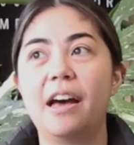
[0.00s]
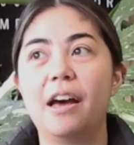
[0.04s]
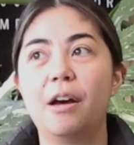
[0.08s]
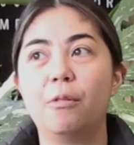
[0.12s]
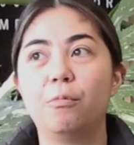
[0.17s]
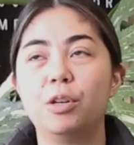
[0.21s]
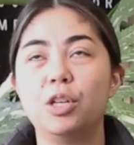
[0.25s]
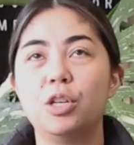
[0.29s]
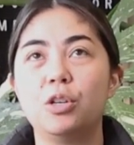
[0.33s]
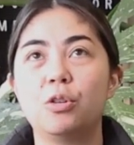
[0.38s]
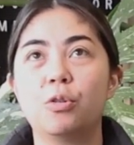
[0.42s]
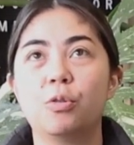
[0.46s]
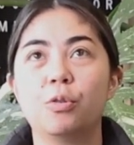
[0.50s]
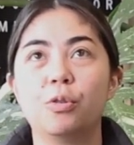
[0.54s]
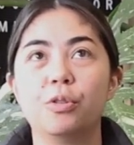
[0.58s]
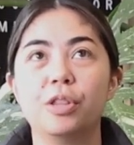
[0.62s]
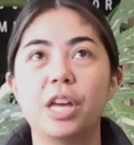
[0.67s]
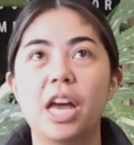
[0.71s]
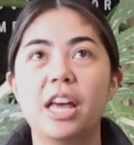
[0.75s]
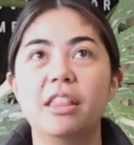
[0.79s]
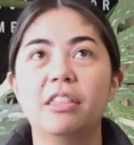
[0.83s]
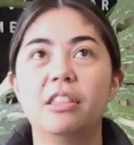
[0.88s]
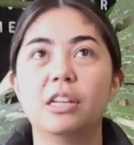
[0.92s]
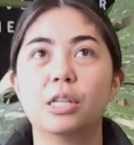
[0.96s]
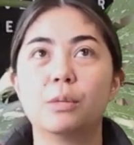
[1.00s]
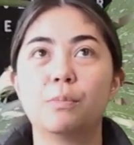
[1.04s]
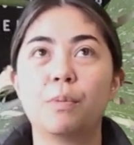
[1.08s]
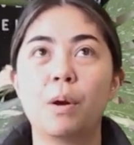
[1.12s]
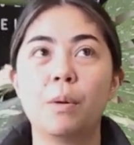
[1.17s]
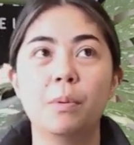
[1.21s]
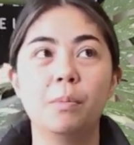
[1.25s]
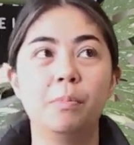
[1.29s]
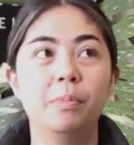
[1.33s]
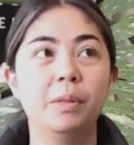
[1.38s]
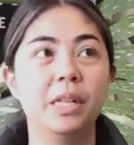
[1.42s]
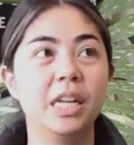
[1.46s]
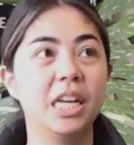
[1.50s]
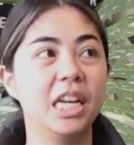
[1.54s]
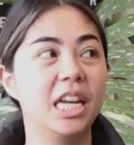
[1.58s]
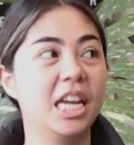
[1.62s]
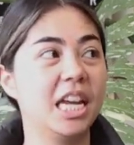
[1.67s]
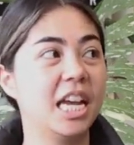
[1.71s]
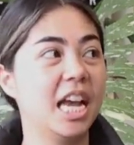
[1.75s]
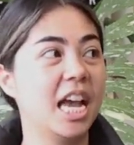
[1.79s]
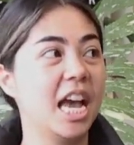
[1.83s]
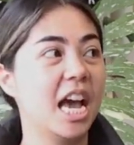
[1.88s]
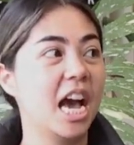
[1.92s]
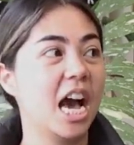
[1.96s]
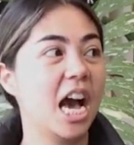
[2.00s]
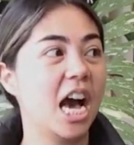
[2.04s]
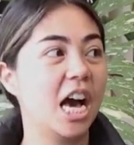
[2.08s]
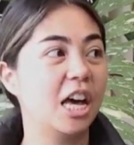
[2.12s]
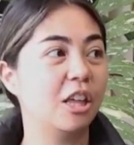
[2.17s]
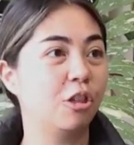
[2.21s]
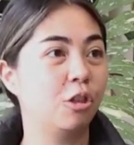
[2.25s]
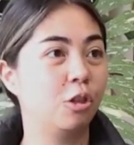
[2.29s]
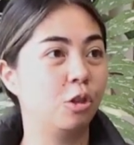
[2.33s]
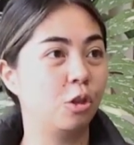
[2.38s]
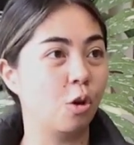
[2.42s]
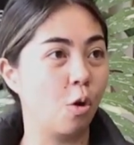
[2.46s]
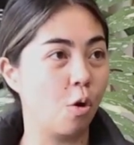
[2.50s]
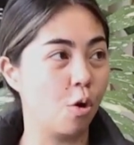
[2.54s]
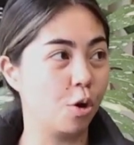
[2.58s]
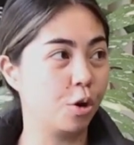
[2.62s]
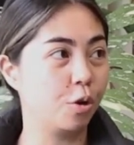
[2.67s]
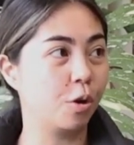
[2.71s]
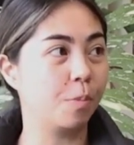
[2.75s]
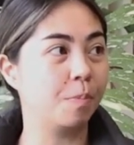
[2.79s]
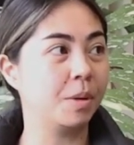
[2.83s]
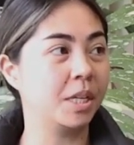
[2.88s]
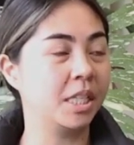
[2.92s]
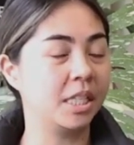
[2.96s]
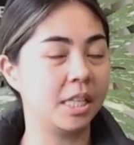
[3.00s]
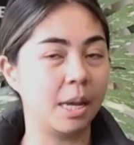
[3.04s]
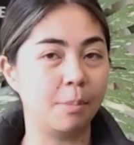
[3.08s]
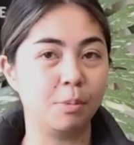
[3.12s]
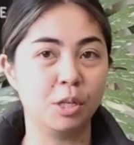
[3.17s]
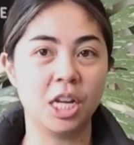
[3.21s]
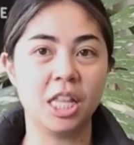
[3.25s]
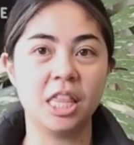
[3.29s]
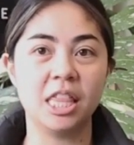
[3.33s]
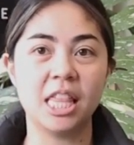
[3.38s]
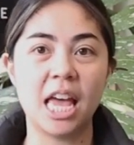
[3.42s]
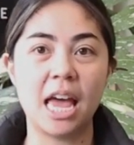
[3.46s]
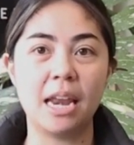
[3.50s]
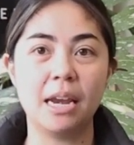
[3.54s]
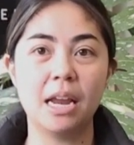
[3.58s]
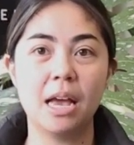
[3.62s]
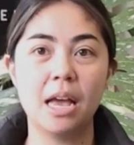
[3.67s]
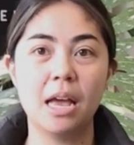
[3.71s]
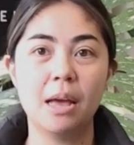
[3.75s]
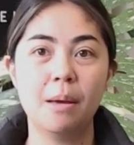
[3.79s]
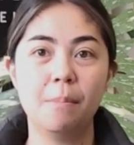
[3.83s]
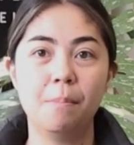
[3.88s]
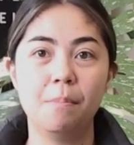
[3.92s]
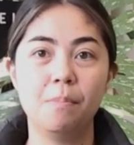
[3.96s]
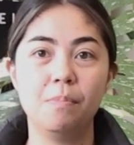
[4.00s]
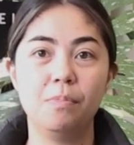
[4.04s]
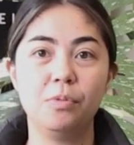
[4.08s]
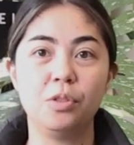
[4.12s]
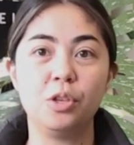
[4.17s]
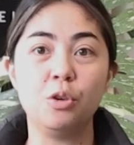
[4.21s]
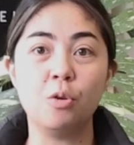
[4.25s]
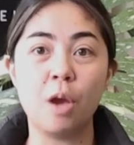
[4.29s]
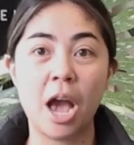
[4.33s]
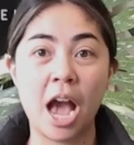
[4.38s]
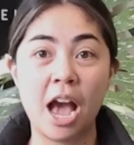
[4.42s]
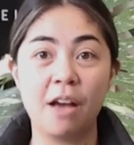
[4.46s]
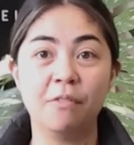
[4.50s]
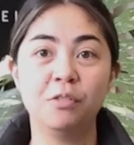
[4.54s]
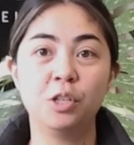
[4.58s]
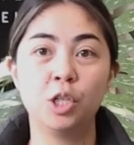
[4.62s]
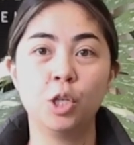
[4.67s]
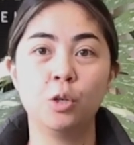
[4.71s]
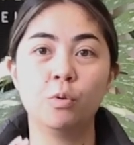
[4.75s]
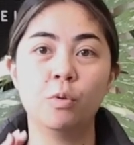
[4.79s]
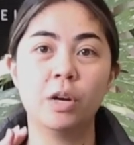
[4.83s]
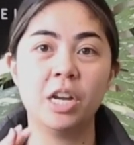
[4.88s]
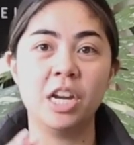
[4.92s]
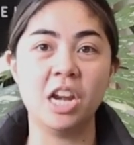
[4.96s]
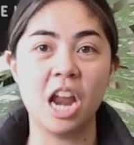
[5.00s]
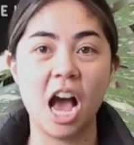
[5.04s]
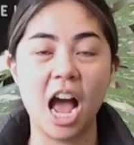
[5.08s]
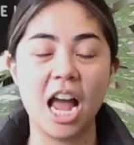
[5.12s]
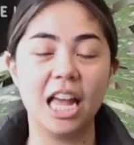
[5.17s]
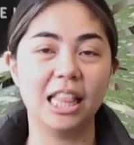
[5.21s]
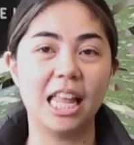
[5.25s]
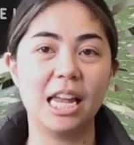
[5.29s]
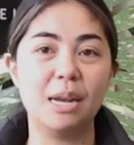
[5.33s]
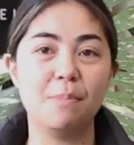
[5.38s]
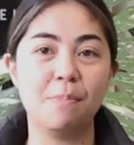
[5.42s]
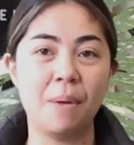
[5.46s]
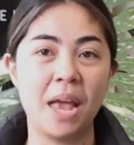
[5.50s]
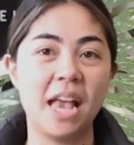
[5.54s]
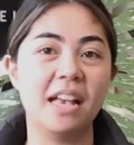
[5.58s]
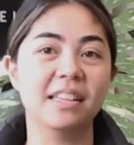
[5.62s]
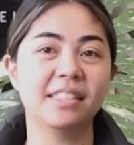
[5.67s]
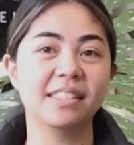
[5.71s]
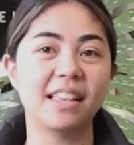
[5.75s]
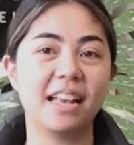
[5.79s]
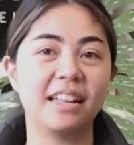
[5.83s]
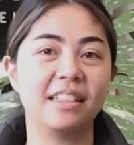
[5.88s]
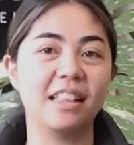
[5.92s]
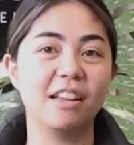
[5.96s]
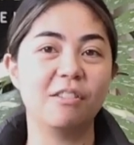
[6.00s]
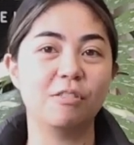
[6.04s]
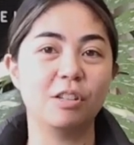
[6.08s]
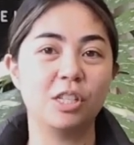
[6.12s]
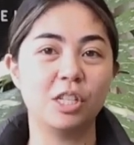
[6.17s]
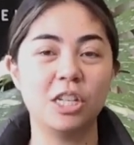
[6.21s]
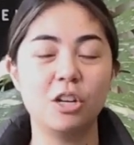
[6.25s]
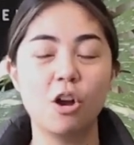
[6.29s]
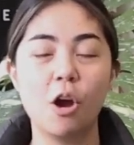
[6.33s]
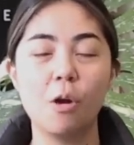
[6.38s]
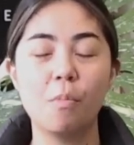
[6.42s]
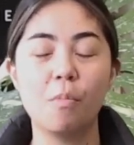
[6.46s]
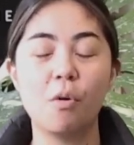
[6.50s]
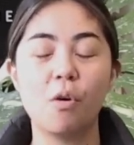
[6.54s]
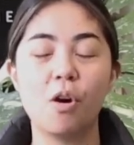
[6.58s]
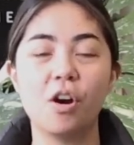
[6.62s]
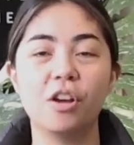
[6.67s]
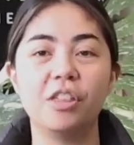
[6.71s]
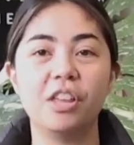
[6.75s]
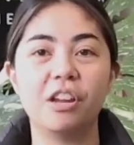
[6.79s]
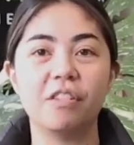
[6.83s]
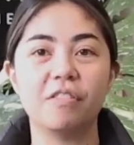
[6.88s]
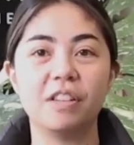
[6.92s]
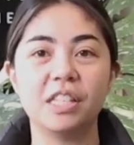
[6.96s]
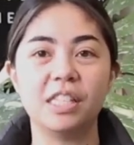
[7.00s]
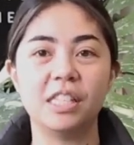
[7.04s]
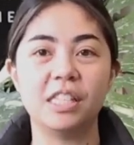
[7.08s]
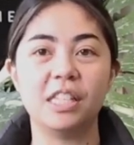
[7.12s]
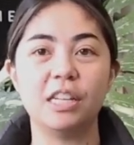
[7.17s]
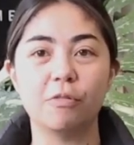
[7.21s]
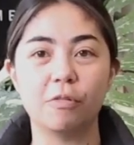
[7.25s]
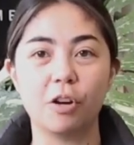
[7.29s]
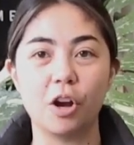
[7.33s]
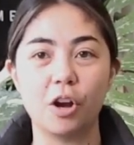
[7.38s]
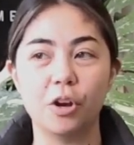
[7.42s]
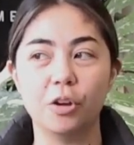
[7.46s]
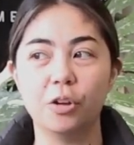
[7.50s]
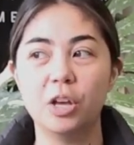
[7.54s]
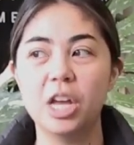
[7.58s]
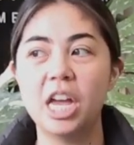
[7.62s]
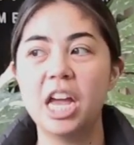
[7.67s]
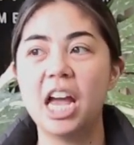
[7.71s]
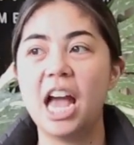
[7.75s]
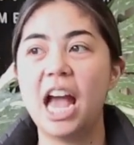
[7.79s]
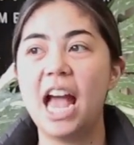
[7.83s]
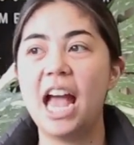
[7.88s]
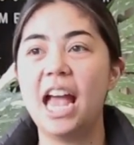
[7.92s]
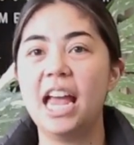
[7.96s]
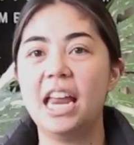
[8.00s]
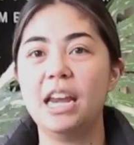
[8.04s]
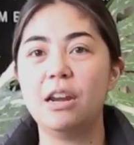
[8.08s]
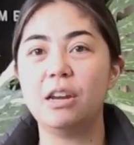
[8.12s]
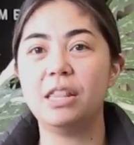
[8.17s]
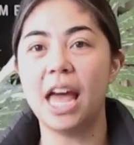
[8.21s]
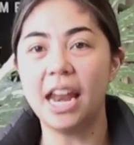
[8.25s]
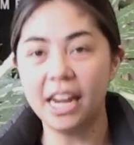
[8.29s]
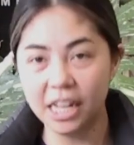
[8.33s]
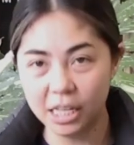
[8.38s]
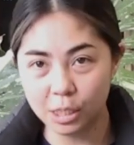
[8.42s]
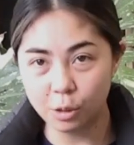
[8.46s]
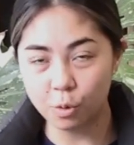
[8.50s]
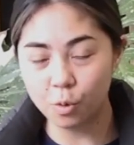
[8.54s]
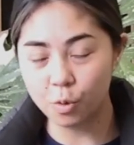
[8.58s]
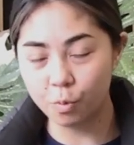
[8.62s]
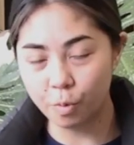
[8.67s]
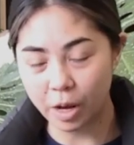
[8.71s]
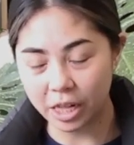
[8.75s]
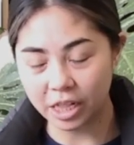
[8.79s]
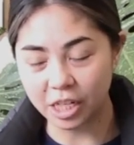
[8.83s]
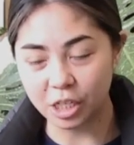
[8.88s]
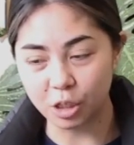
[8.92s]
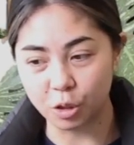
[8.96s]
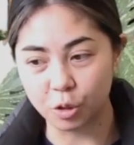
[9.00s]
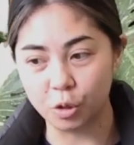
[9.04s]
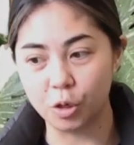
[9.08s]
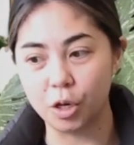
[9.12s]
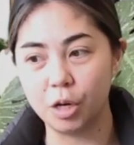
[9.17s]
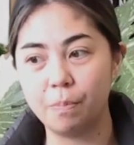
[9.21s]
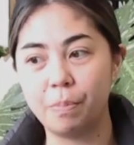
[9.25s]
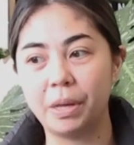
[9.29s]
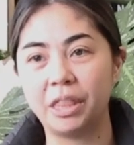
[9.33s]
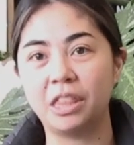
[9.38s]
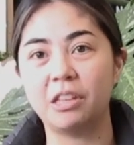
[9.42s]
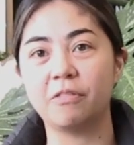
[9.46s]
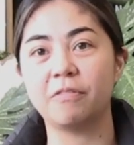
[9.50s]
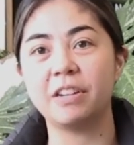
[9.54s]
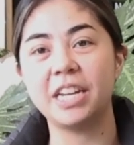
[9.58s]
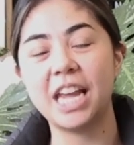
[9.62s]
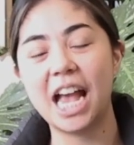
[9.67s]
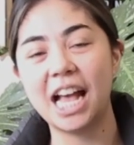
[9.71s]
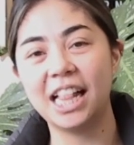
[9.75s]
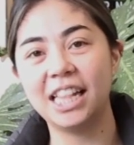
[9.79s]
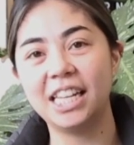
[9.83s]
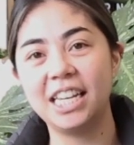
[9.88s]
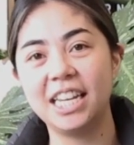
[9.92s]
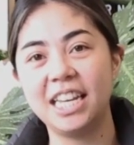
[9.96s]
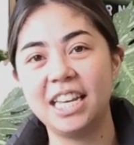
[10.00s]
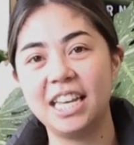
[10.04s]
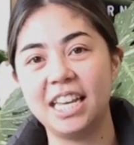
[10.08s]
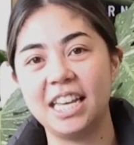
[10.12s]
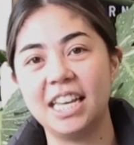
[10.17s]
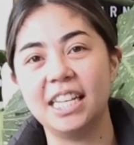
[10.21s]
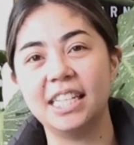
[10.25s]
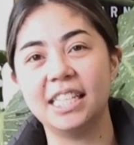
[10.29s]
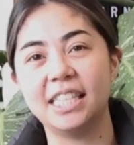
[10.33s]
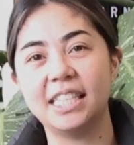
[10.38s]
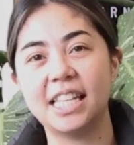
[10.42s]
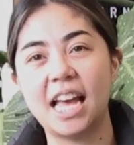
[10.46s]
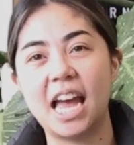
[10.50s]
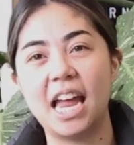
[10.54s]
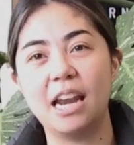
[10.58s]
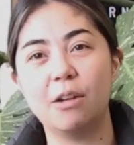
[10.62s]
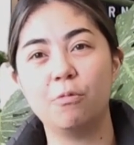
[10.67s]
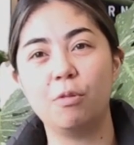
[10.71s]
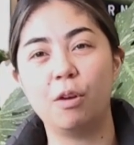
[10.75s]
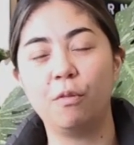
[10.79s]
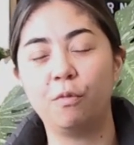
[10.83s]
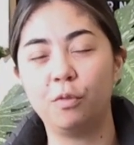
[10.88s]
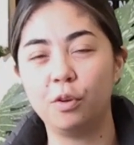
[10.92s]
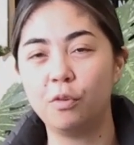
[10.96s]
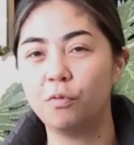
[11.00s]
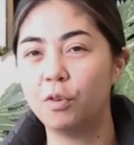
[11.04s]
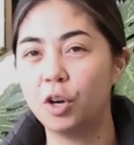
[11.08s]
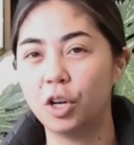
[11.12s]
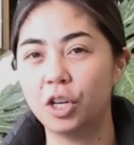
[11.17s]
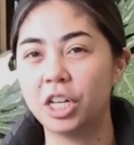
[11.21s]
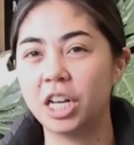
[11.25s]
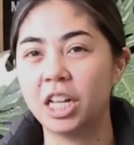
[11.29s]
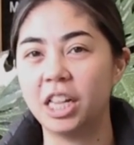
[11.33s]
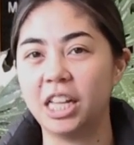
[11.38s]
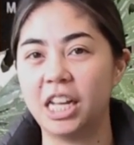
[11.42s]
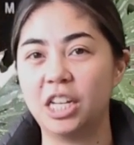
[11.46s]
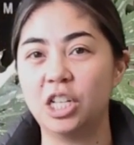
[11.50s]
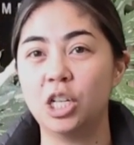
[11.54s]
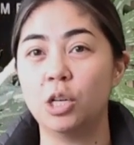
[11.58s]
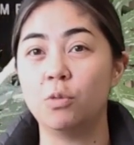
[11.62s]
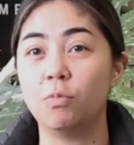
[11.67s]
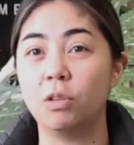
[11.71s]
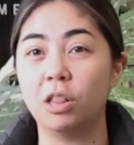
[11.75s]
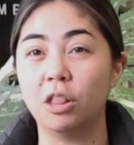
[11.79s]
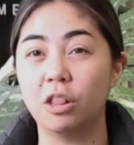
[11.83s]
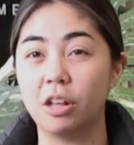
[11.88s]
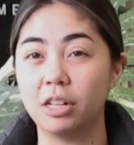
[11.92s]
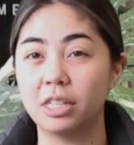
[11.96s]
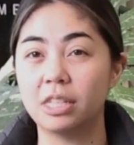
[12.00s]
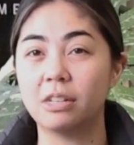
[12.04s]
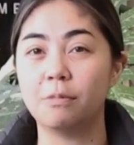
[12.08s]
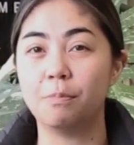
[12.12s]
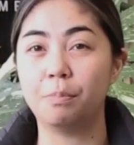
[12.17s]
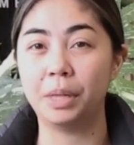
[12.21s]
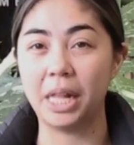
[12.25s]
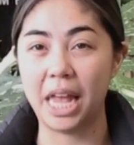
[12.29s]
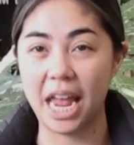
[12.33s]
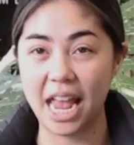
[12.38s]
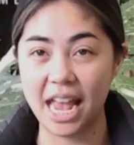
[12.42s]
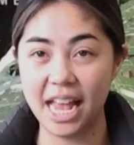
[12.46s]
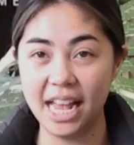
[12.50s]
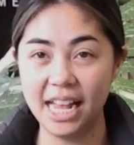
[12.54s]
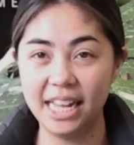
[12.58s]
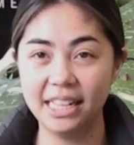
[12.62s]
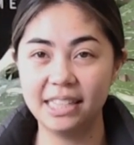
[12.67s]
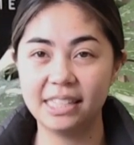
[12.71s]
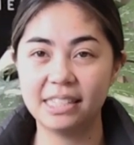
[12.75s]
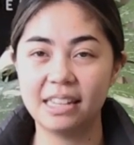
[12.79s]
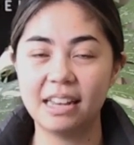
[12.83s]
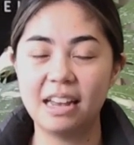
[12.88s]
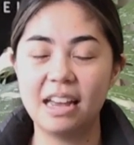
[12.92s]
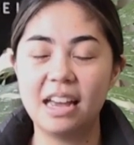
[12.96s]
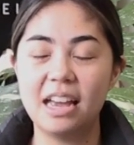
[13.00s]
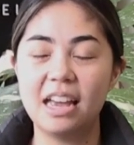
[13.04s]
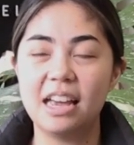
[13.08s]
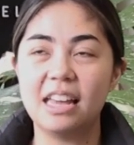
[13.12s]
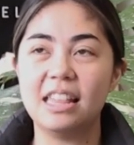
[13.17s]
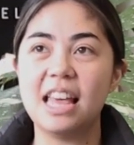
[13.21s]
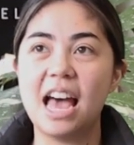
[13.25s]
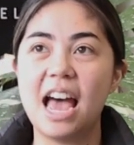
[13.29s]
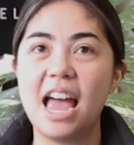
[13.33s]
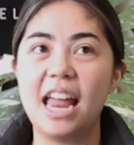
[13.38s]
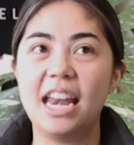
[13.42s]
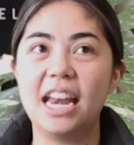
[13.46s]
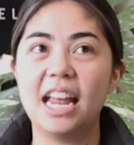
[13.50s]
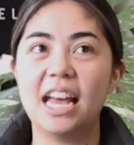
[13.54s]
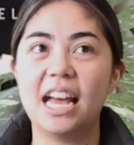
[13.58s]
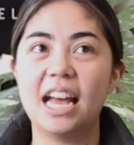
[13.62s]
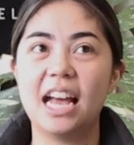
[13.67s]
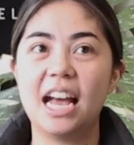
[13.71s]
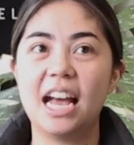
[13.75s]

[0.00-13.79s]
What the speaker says: what do you call that? There's probably a thought or perception that you have to annihilate pests. Like there is no more, there is zero. And that is all well and good. But the reality is that if you've got a collection with lots of plants, that